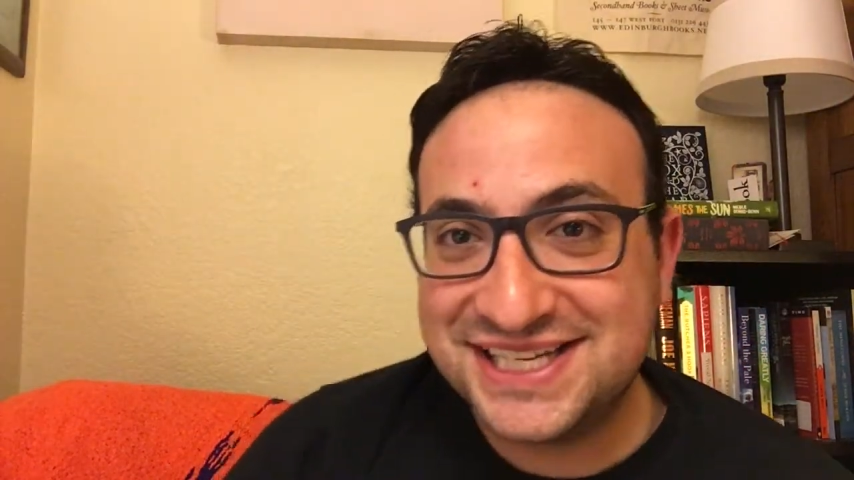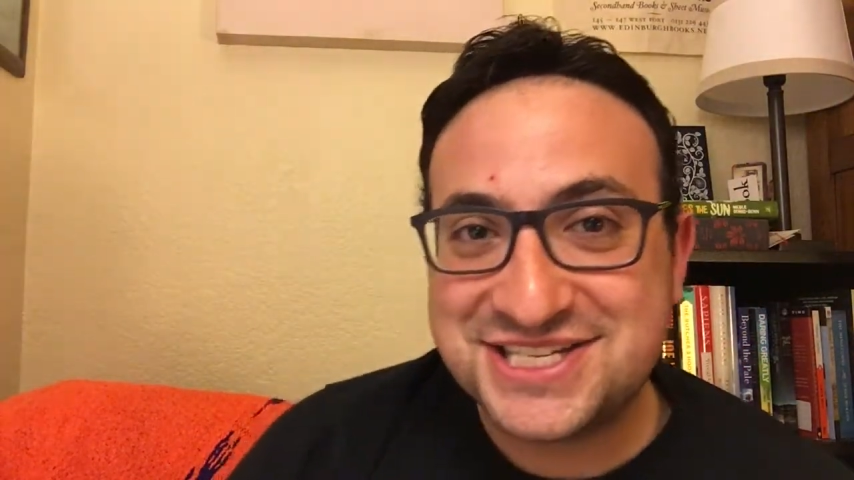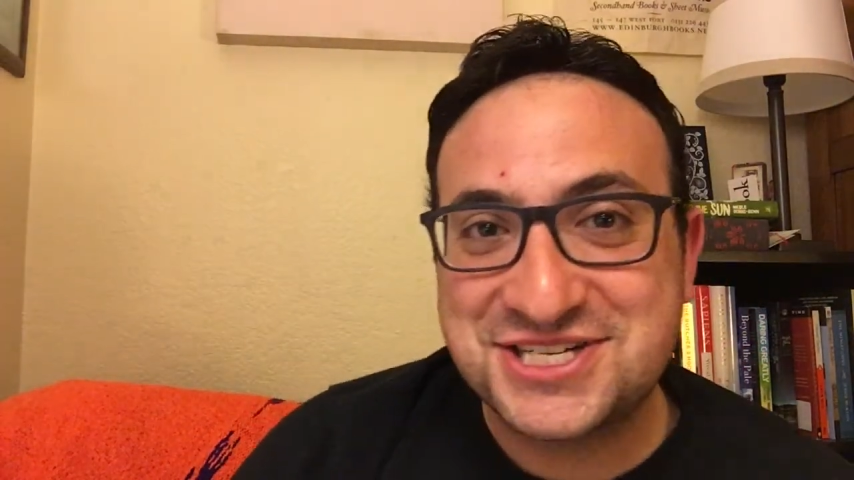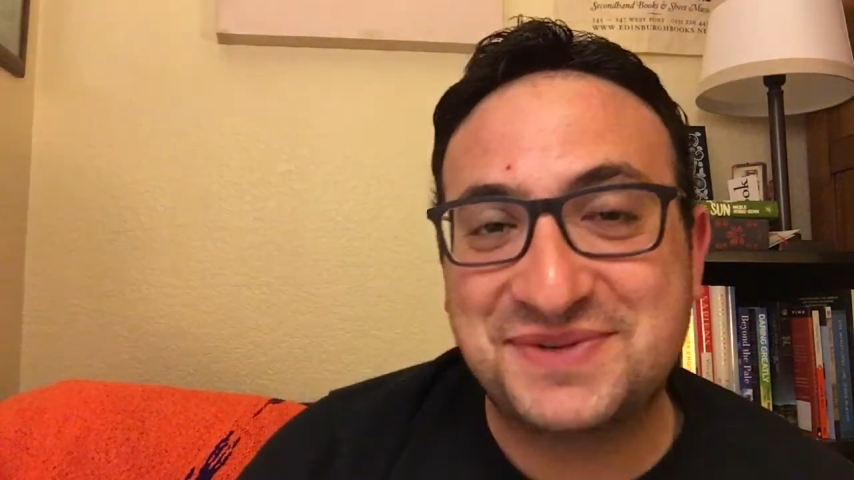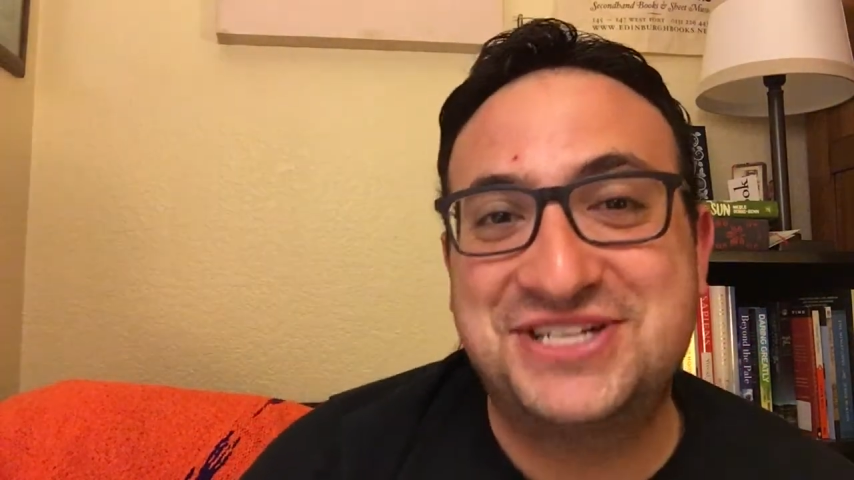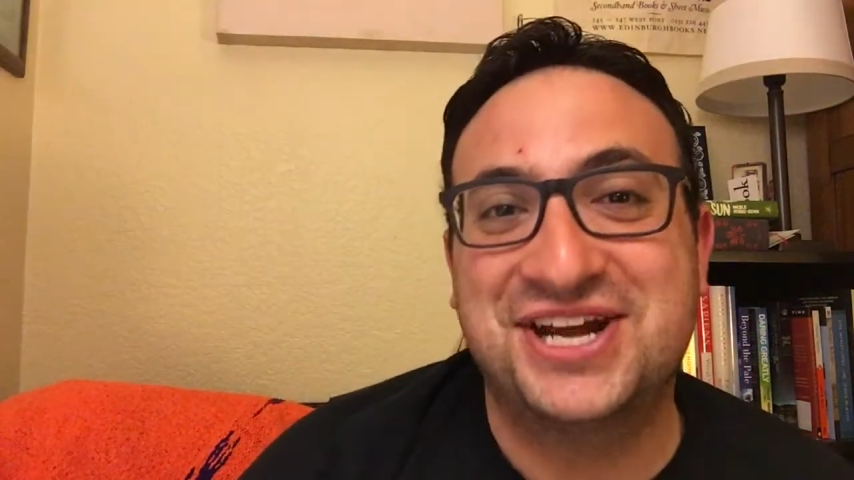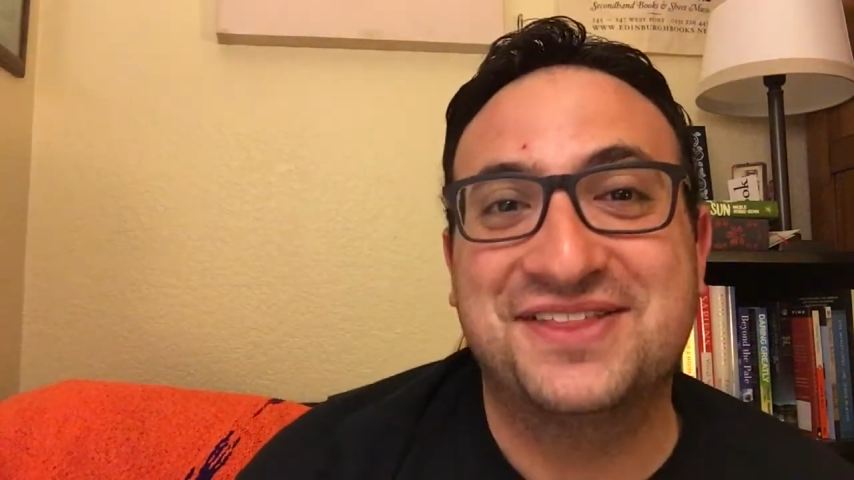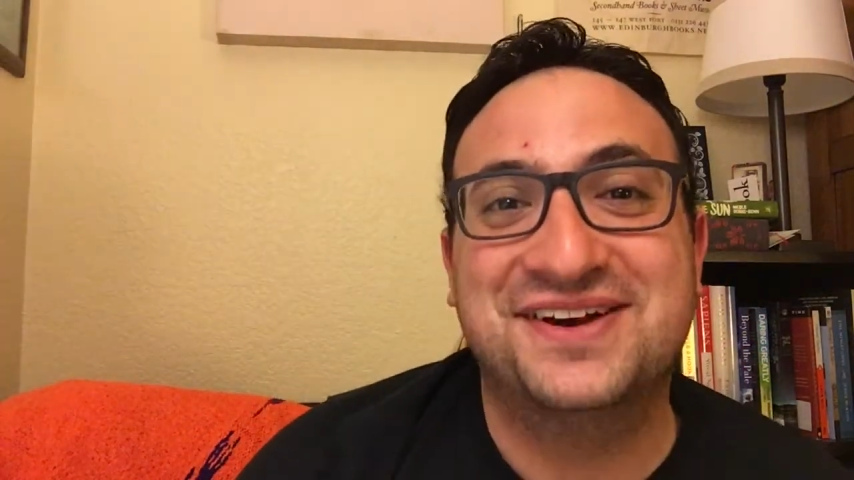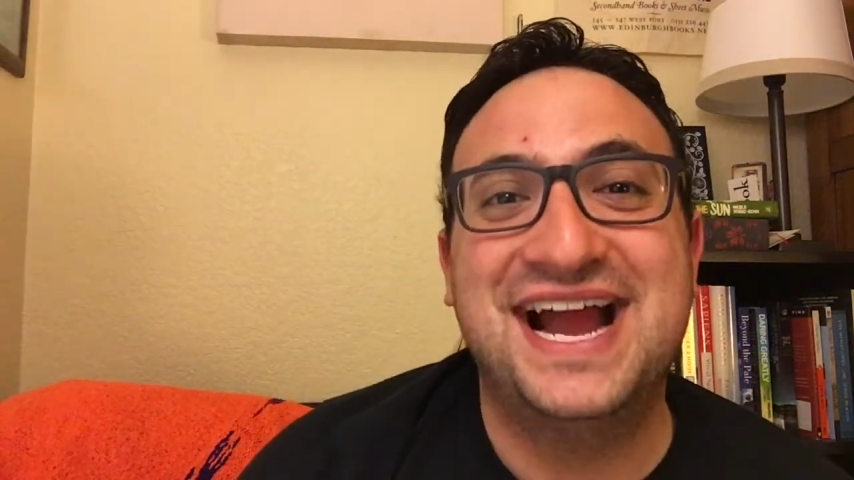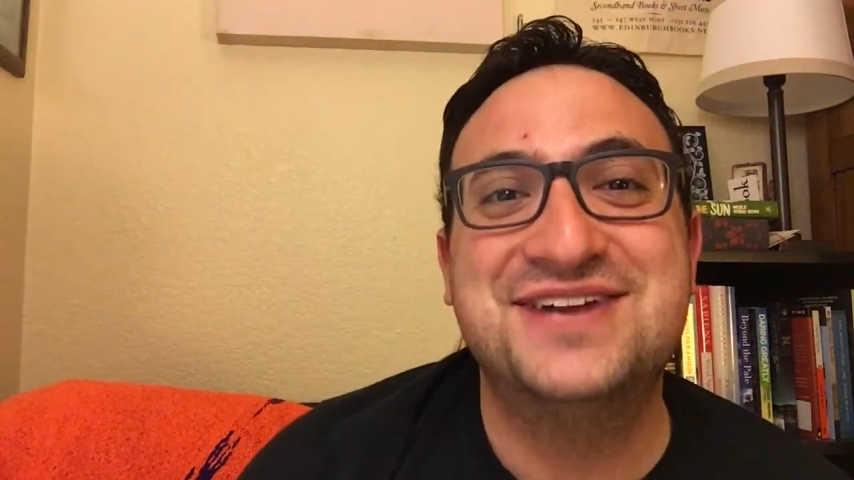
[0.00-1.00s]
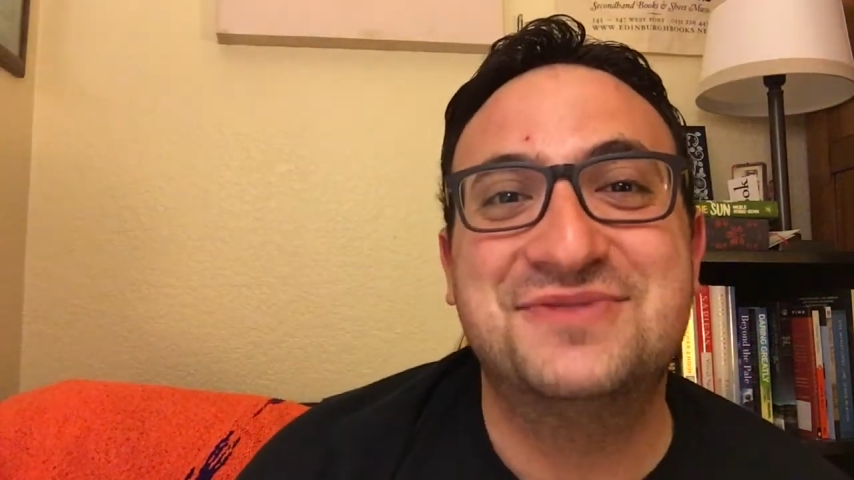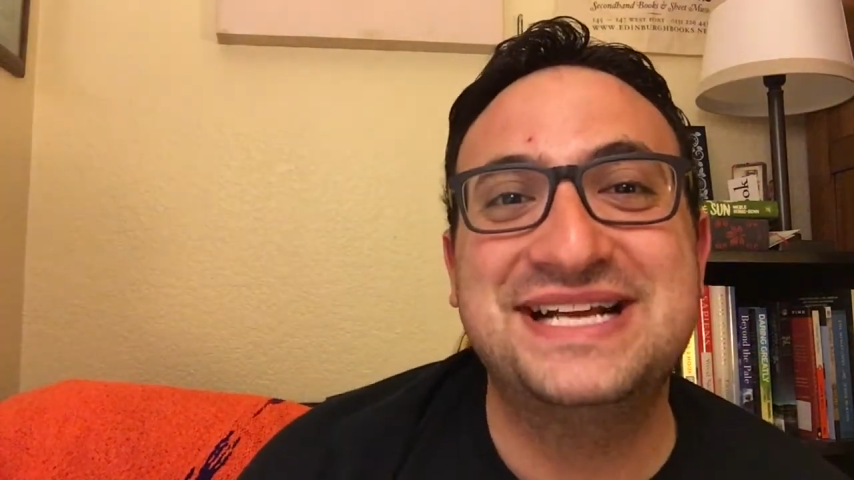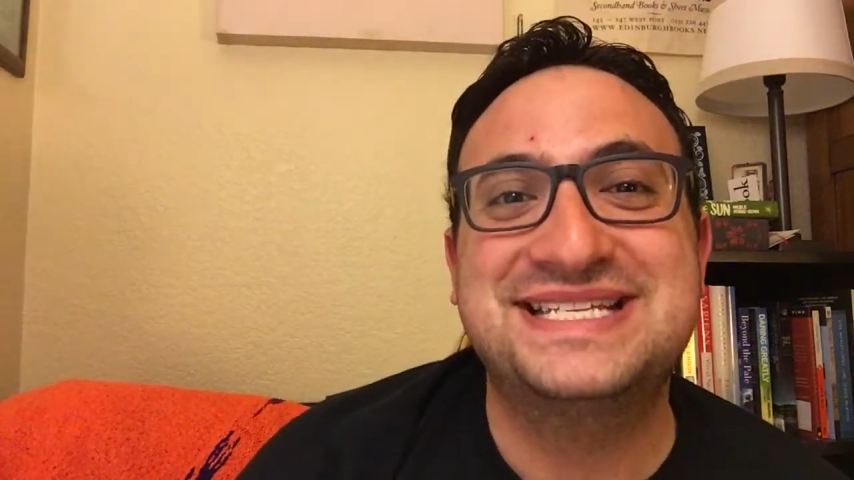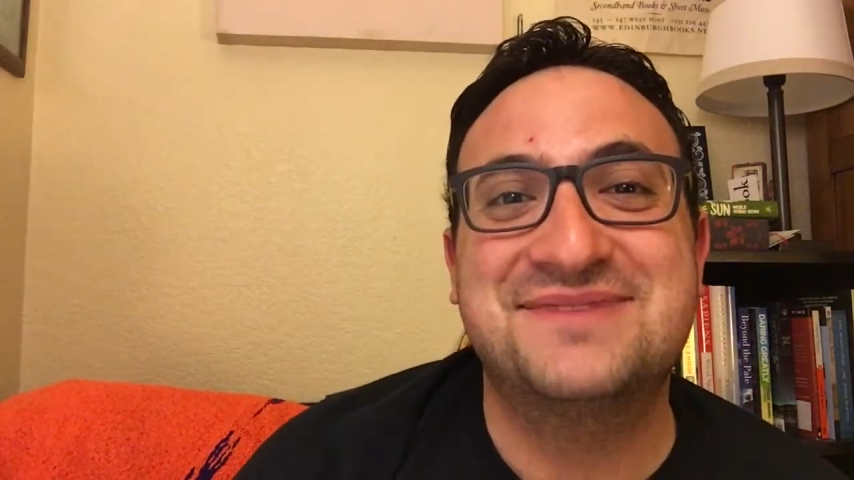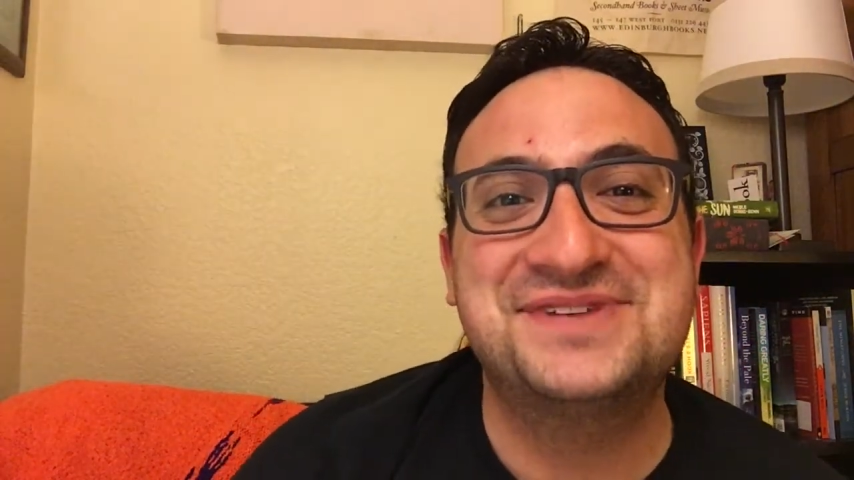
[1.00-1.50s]
listen to each other, and
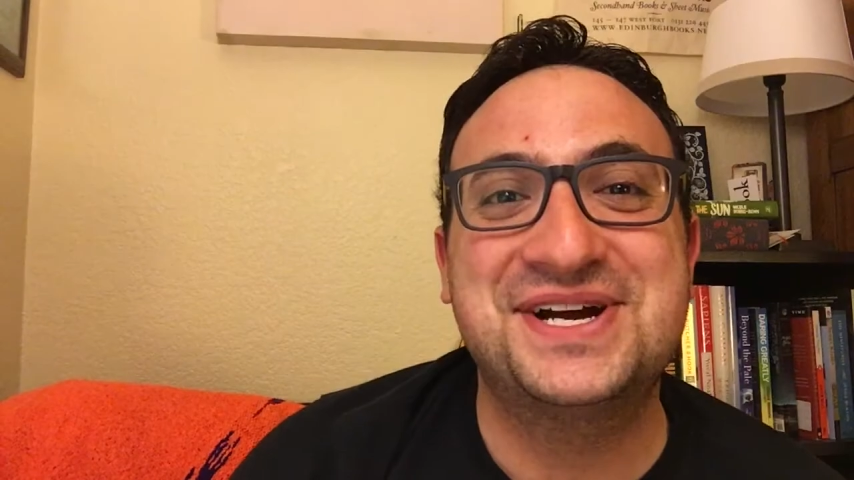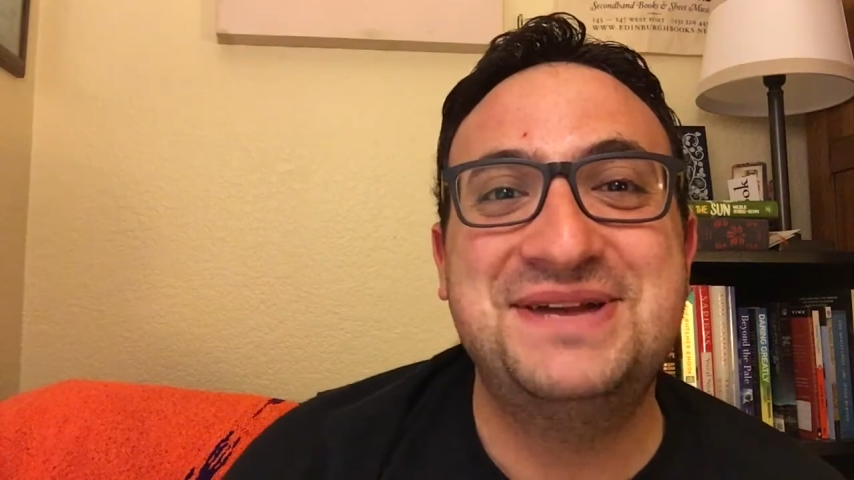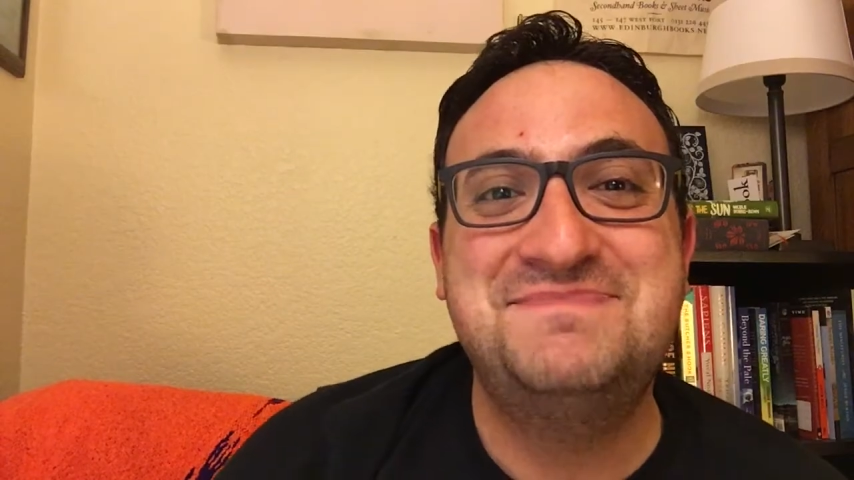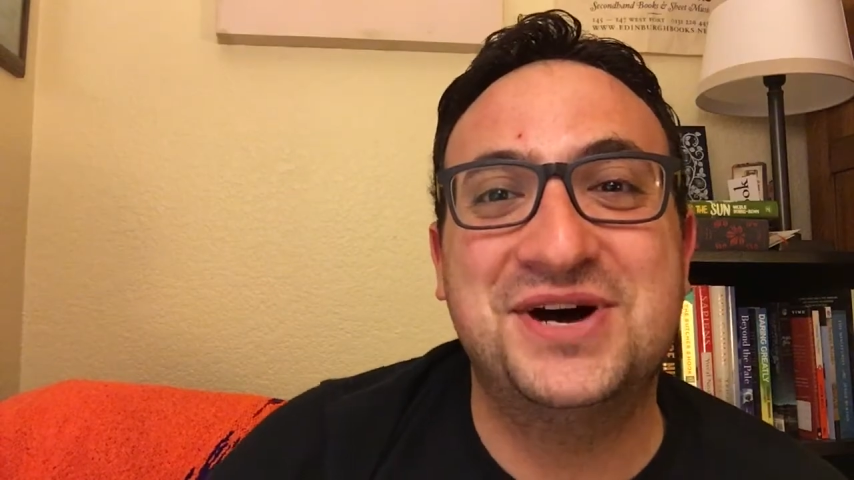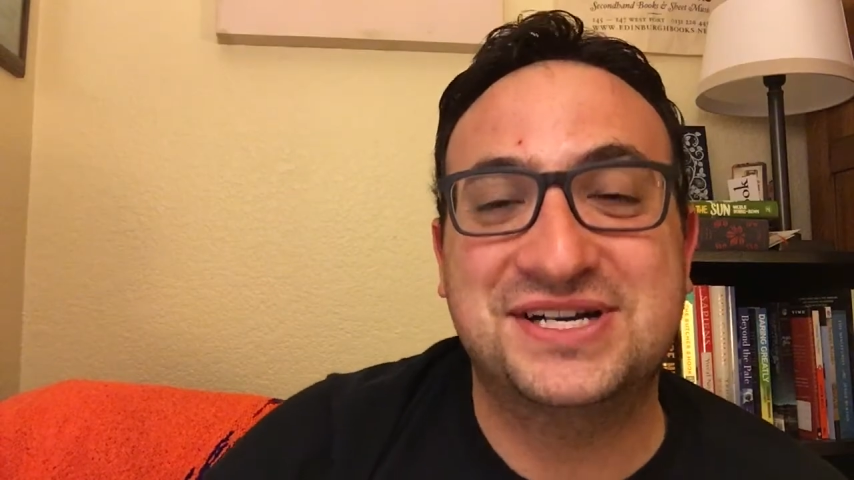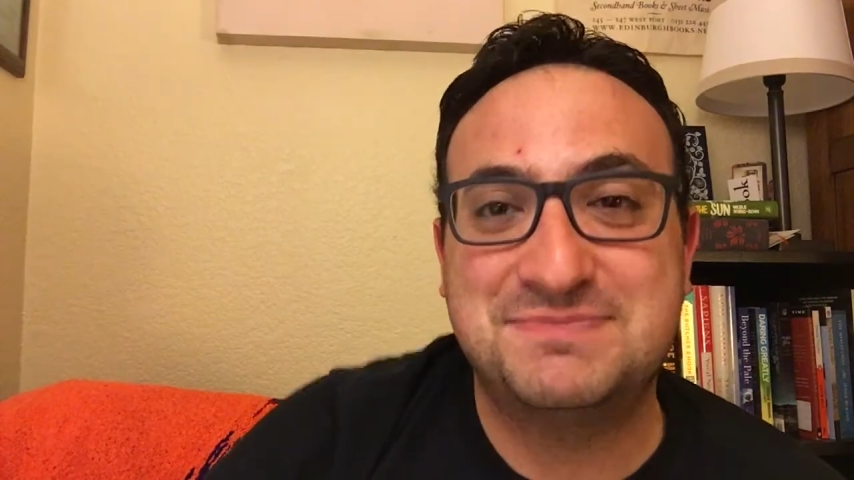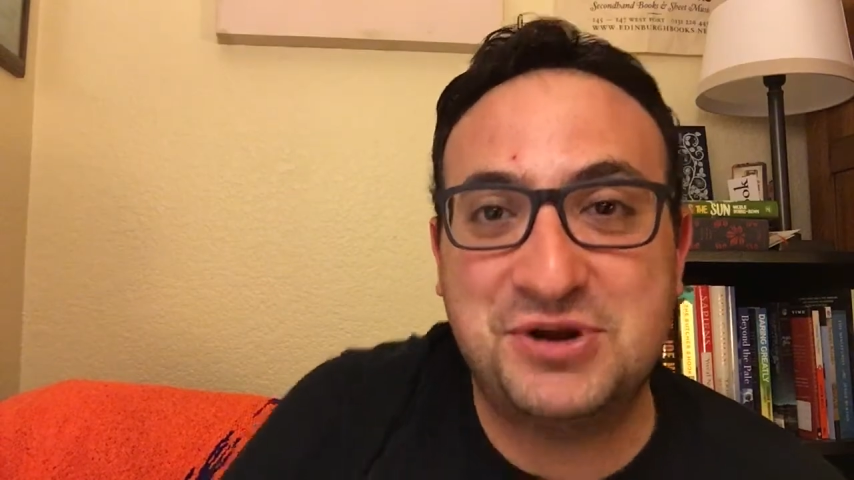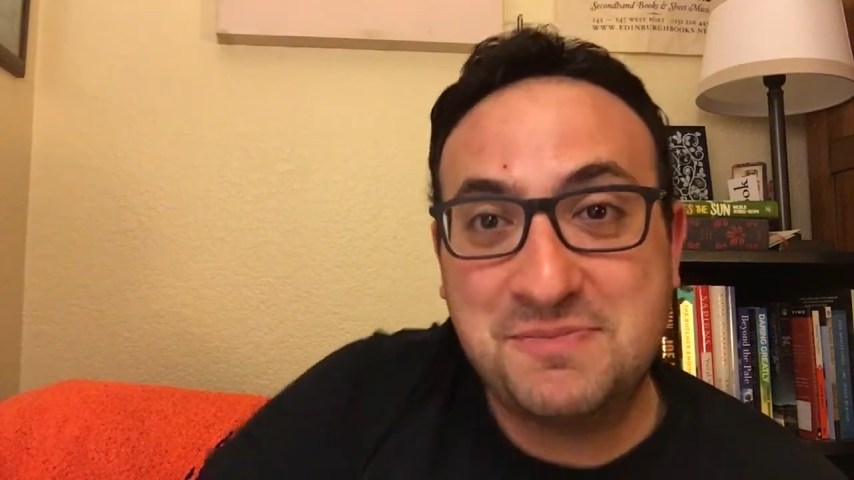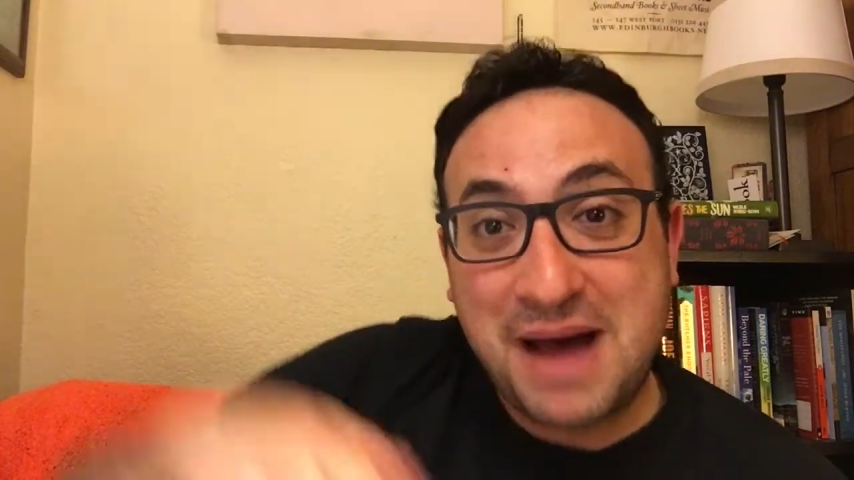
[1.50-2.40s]
read some good books. Ba-doom.